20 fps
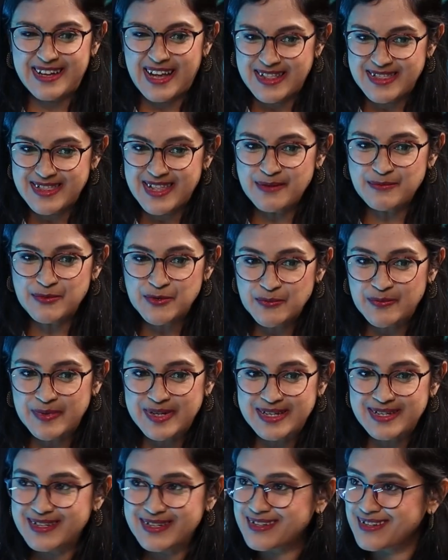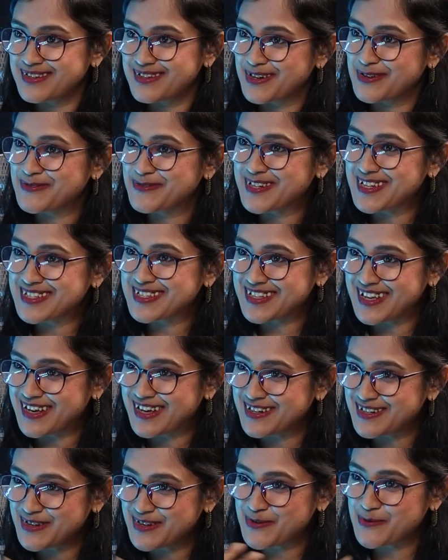get them to be nervous
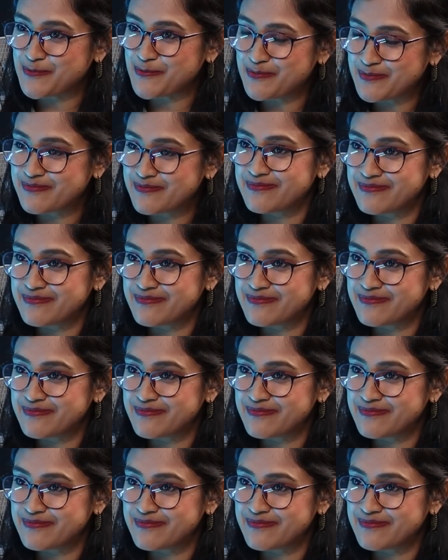and, you know,